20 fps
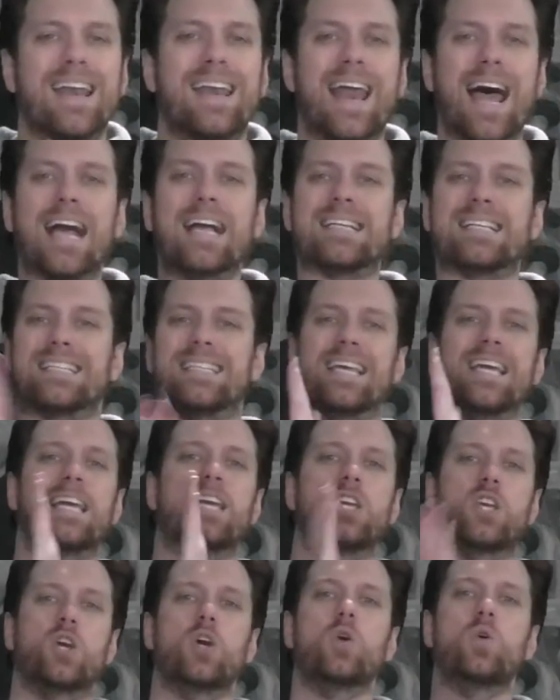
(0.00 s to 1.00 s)
Next
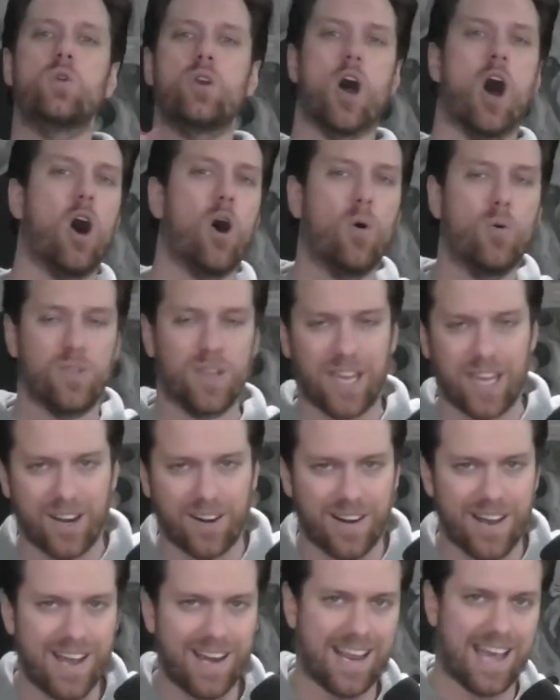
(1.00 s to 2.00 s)
thing you know, the
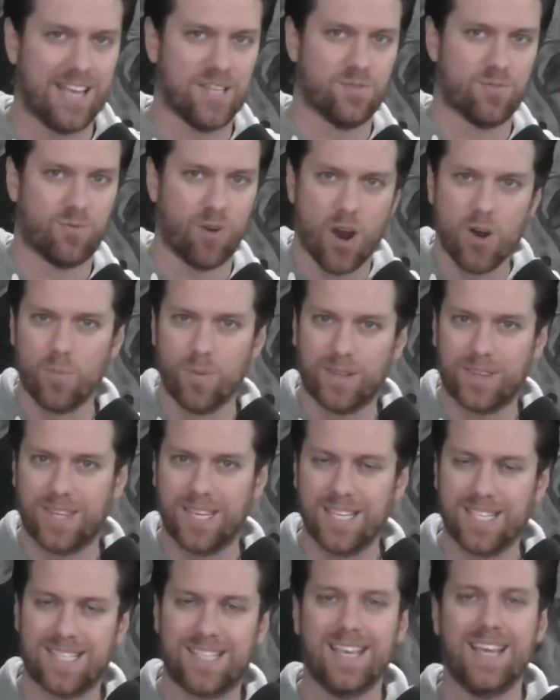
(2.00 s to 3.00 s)
internet has run with
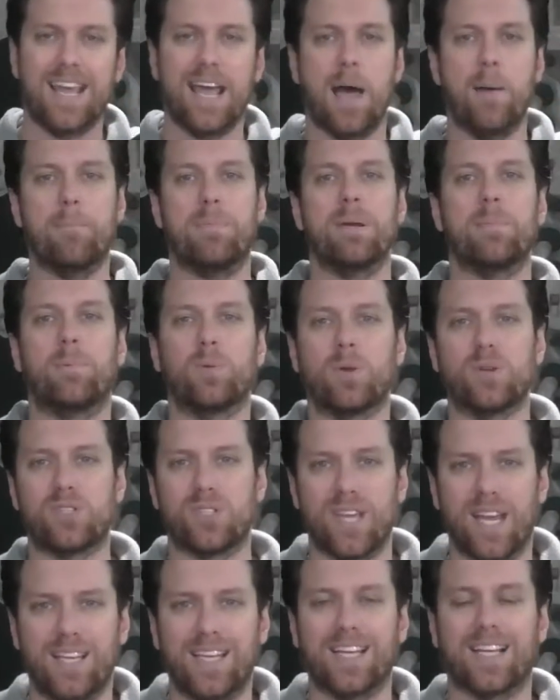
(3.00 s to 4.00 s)
this, and people are
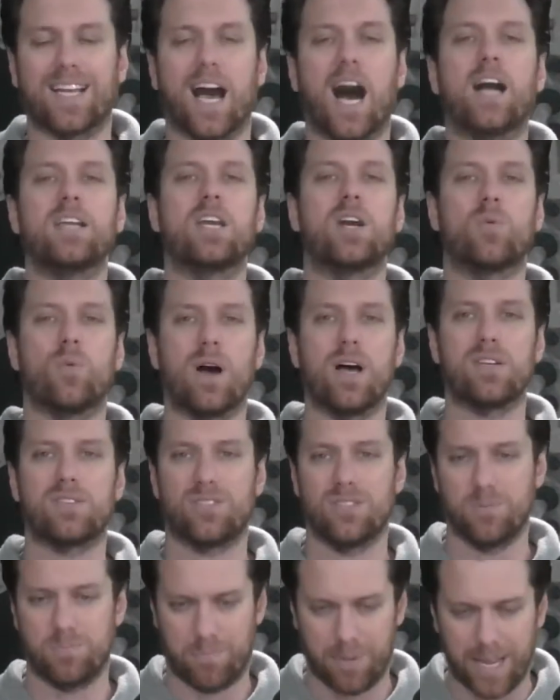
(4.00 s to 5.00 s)
saying that Kanye West
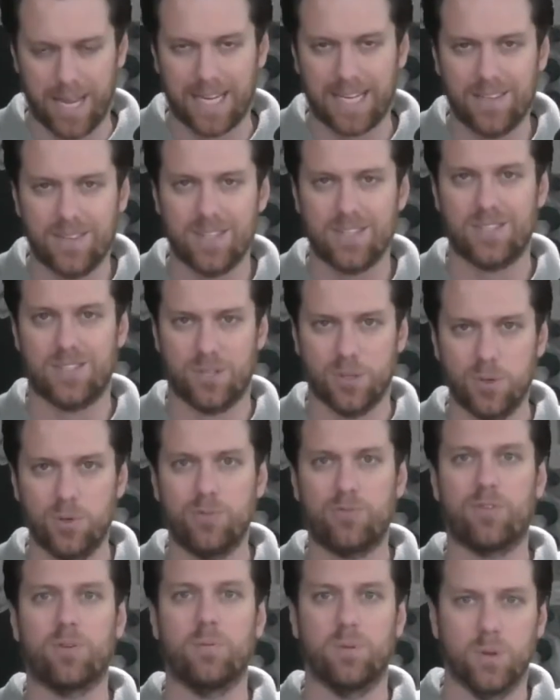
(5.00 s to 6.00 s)
is banging this dude
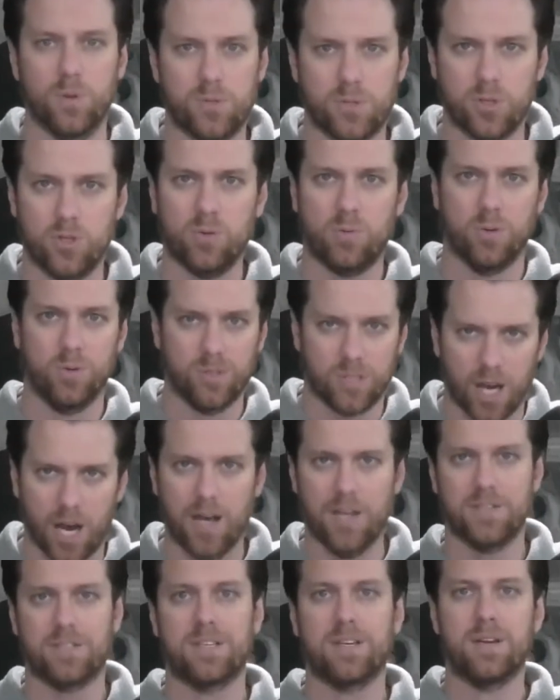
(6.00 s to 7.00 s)
from YouTube who
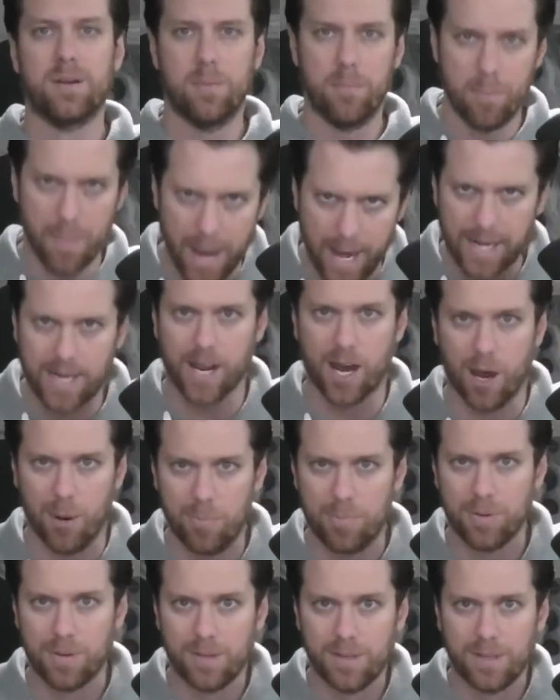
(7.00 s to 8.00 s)
does makeup.
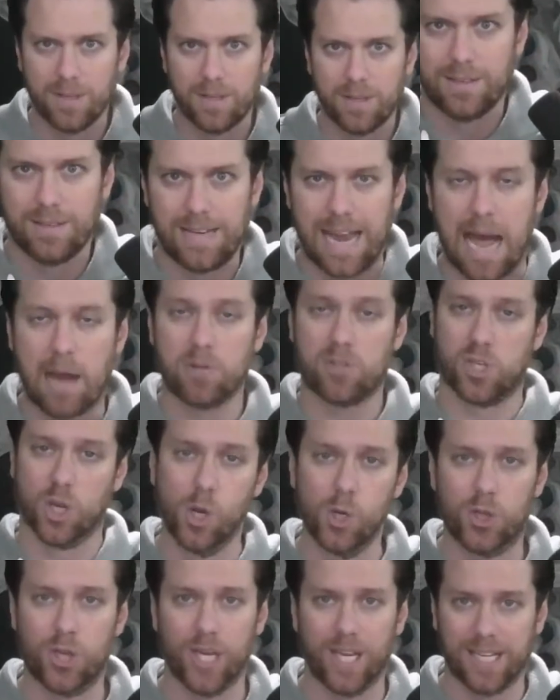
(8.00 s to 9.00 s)
Now,
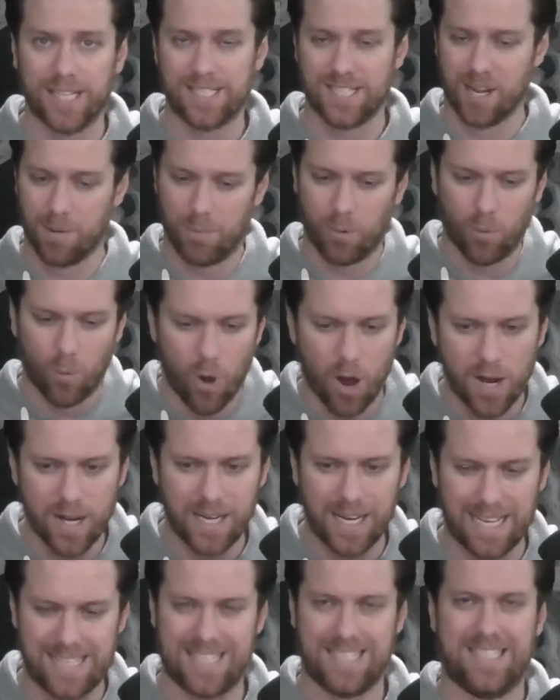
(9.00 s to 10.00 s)
two things. Number one,
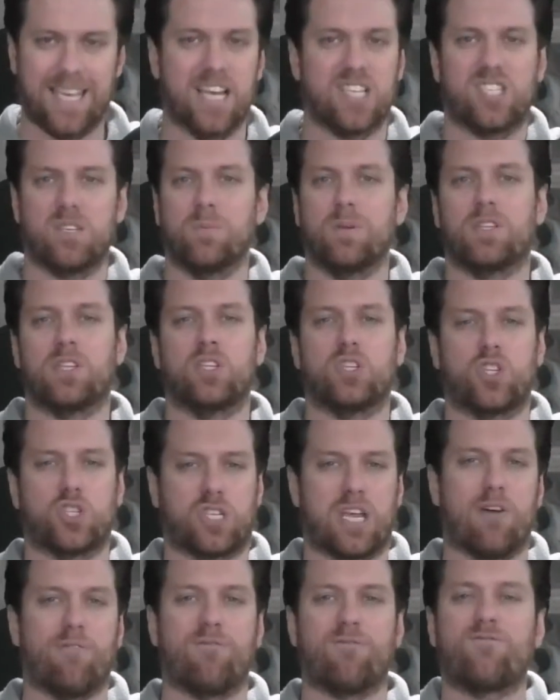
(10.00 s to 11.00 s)
it's a testament to just
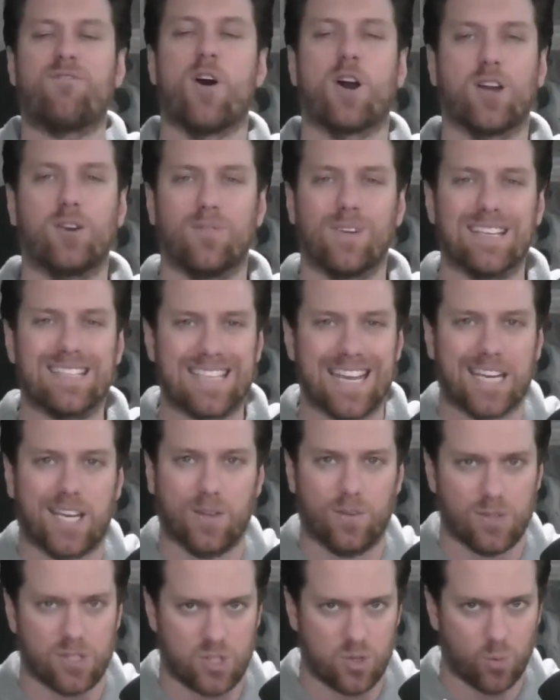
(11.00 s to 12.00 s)
how fucking
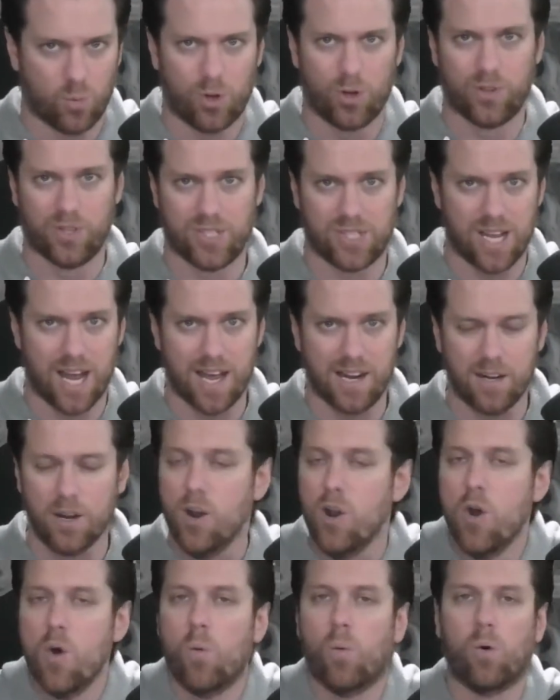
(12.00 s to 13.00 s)
ridiculous the world has gotten,
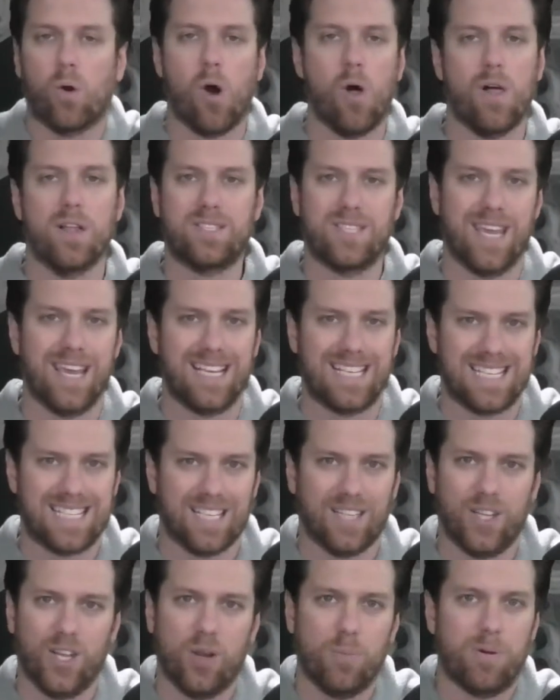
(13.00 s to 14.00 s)
where all it takes is a
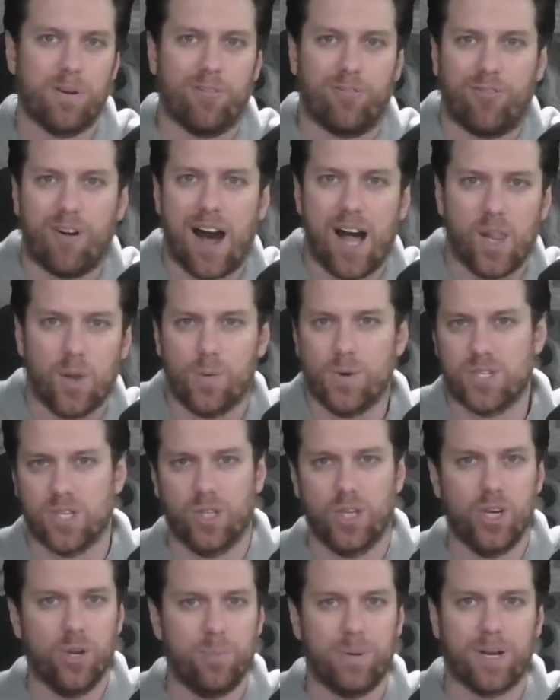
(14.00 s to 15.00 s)
little bit of followers, a
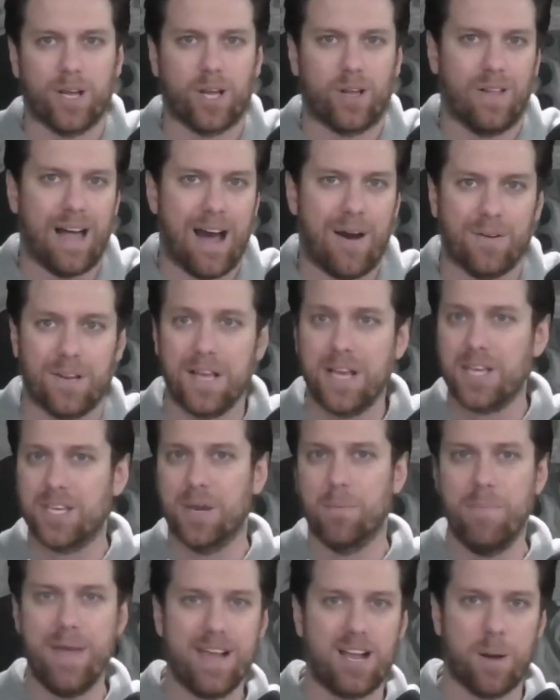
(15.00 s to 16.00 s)
little bit of clout, you
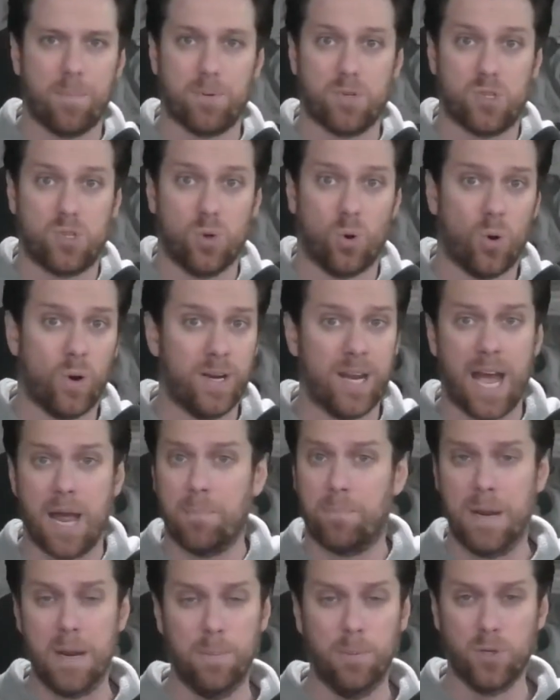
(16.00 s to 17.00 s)
make up a story, and
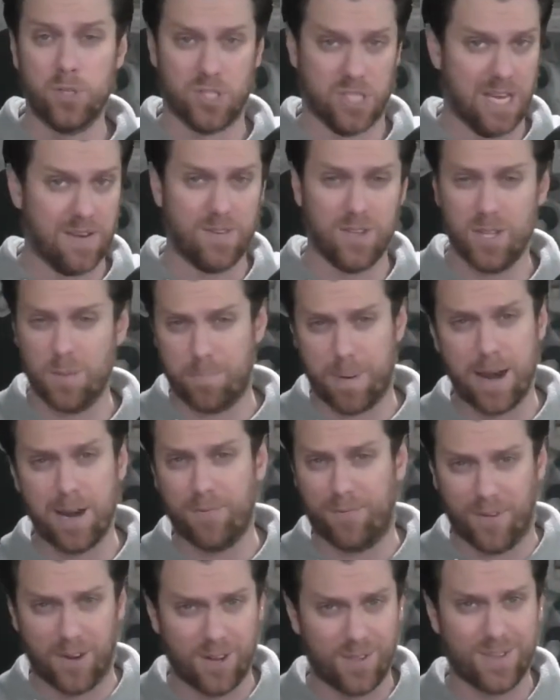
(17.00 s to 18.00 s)
people just give you the
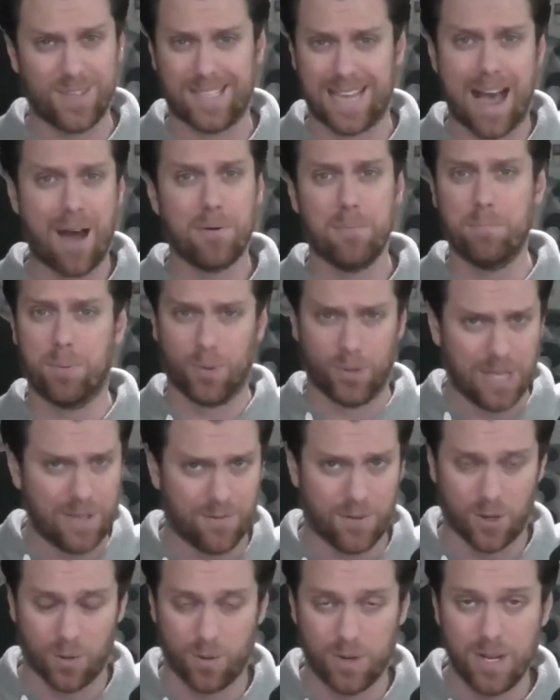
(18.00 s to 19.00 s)
benefit of the doubt and believe
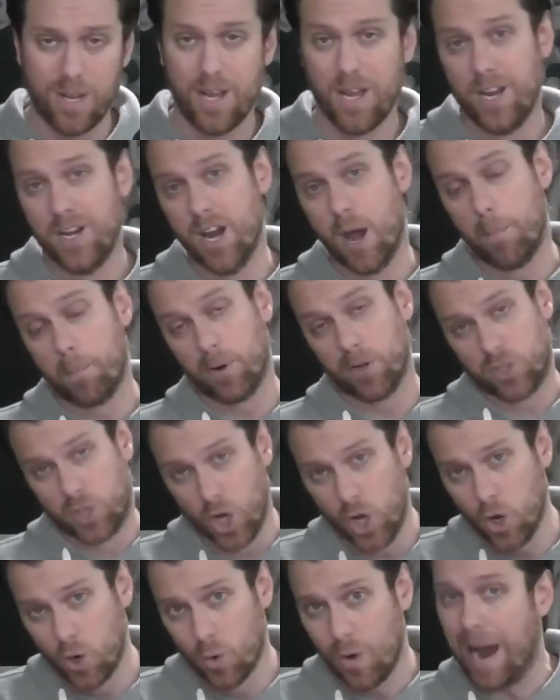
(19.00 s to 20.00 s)
you. Number
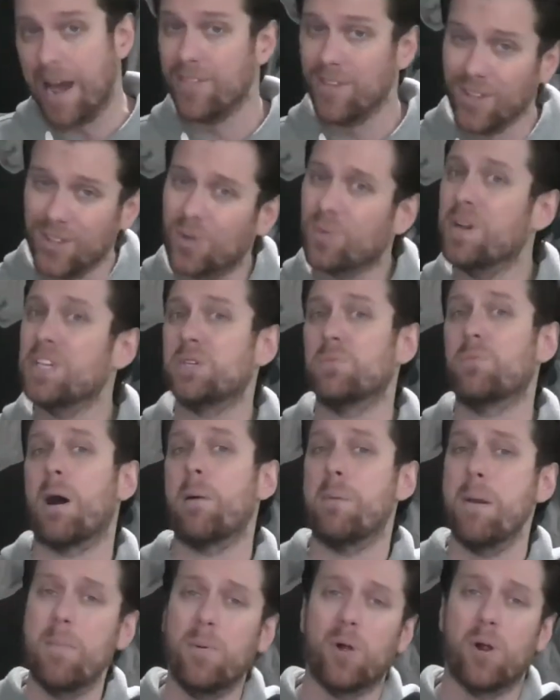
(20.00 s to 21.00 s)
two, I think the reason why
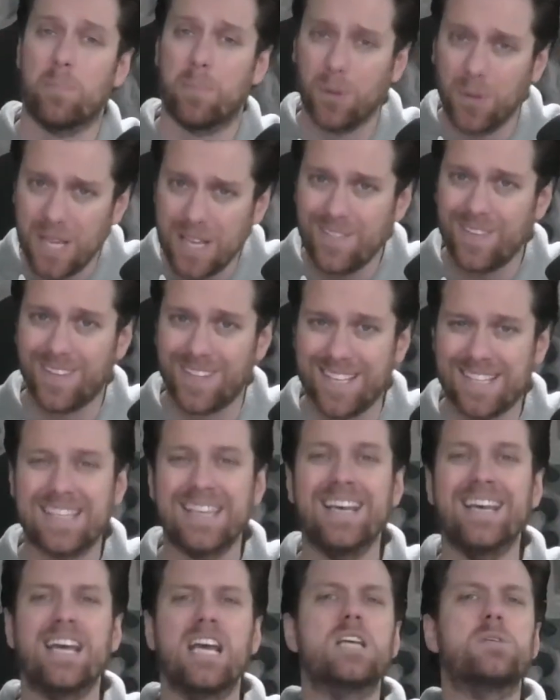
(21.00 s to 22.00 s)
people are believing this
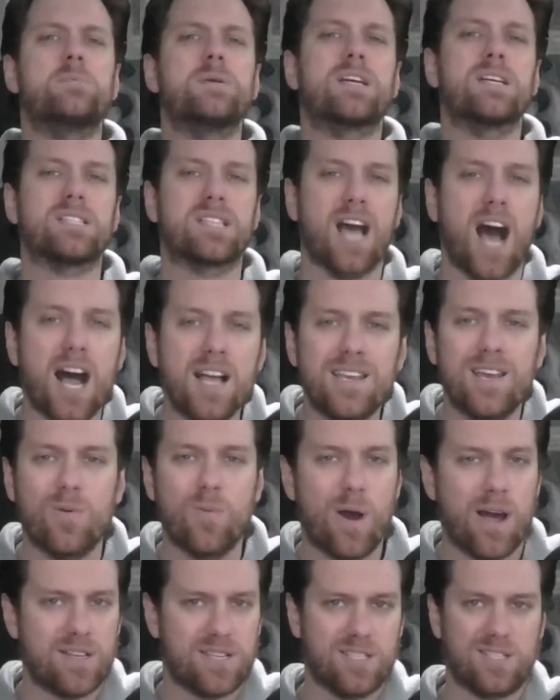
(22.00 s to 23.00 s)
is because Kanye
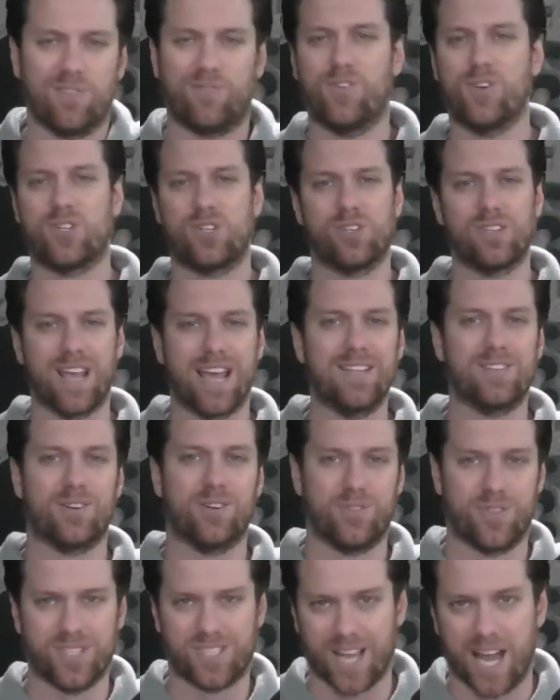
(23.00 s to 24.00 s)
West has officially
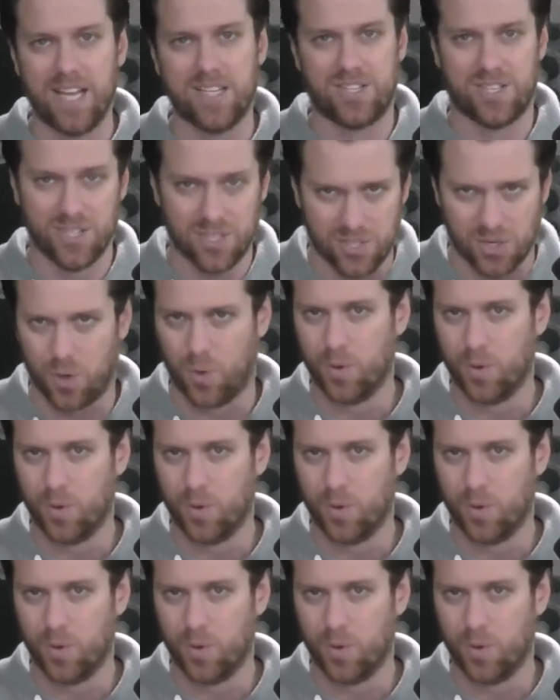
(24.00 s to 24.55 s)
entered the Tyson zone,